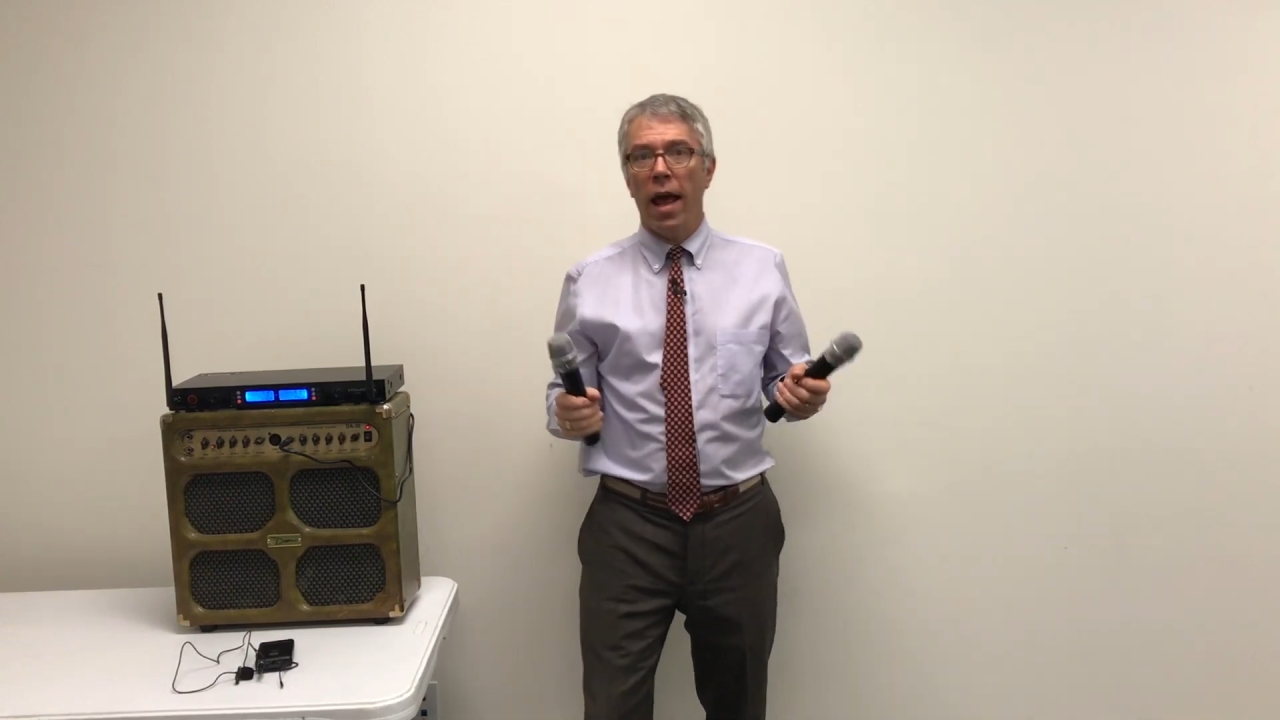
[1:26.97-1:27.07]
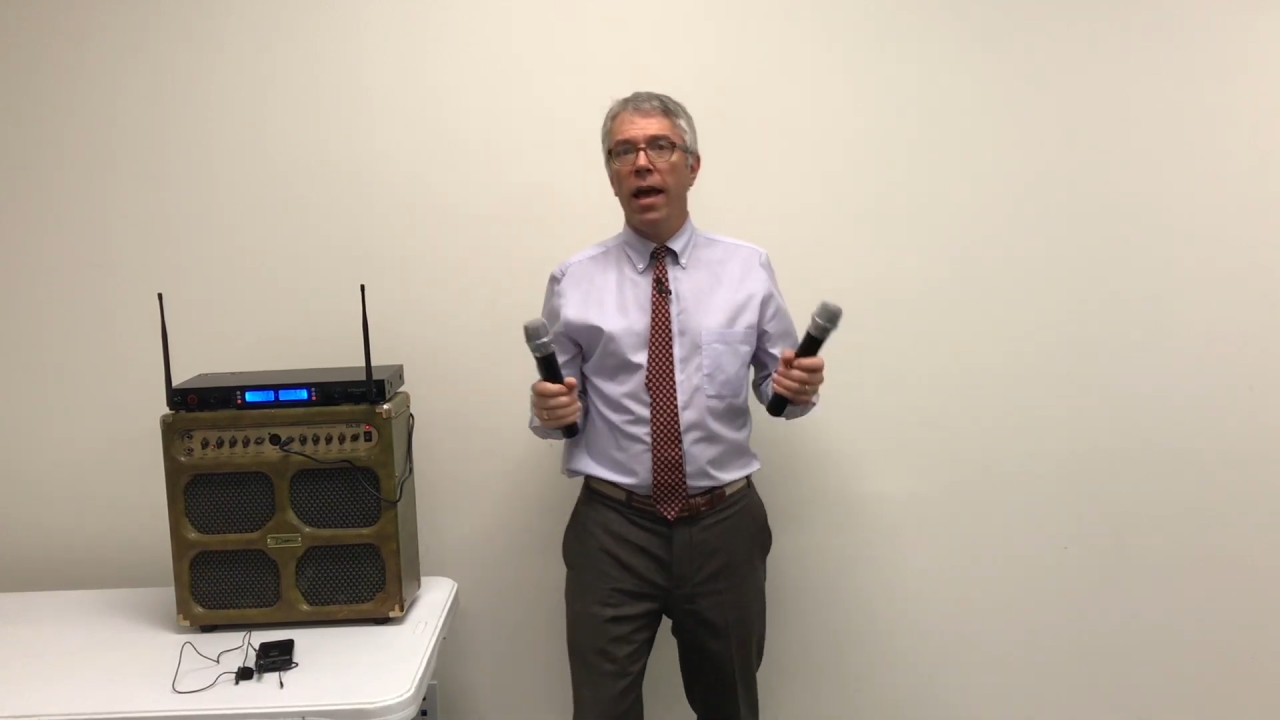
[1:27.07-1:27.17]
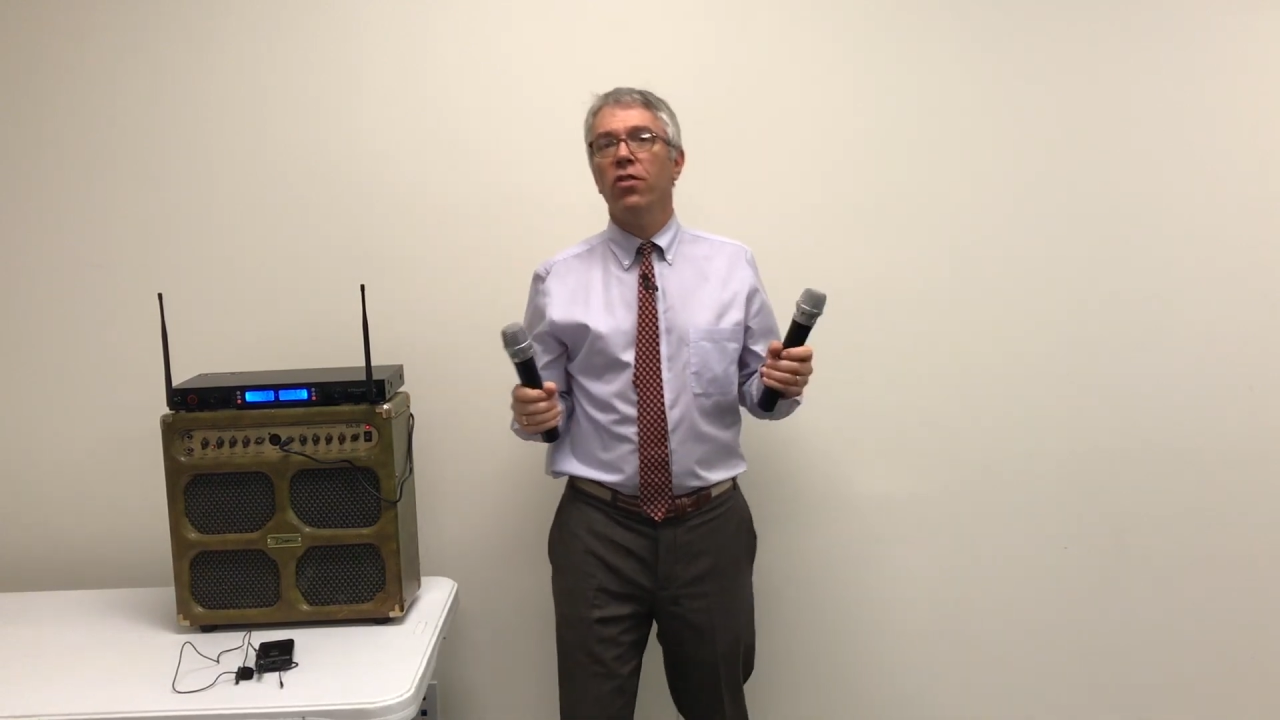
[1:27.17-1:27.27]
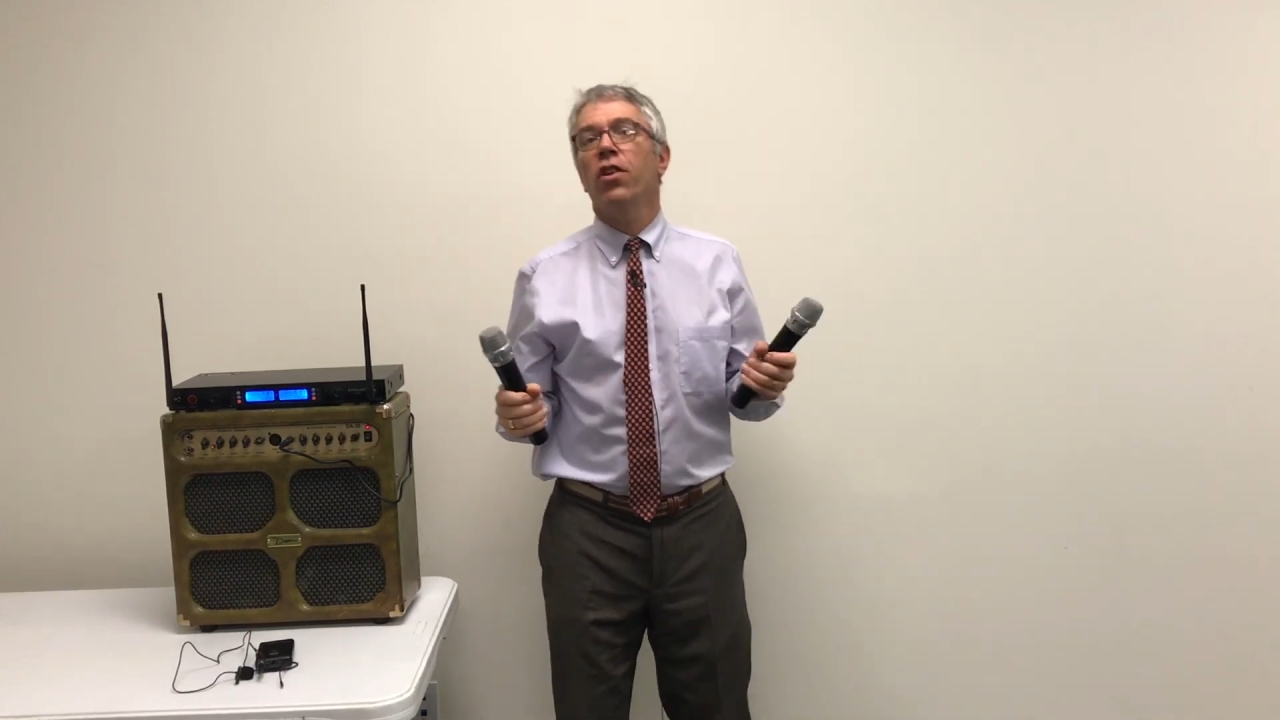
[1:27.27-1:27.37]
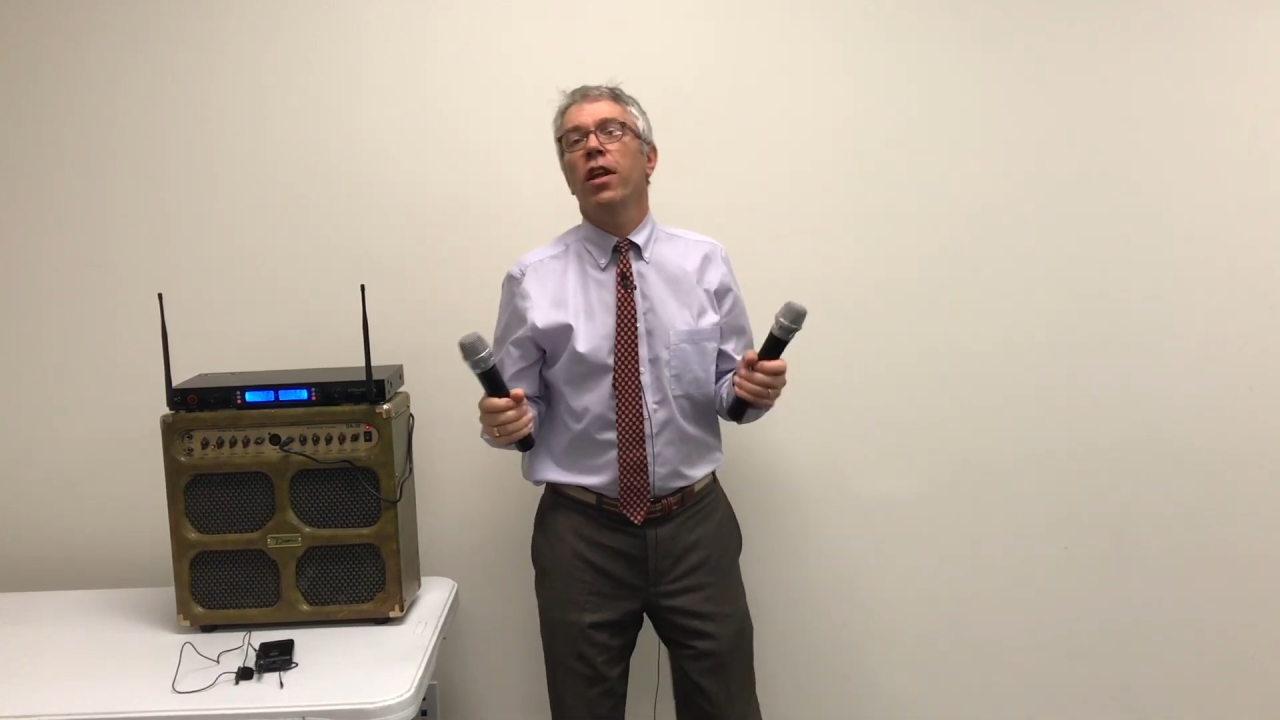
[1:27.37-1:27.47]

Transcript: has an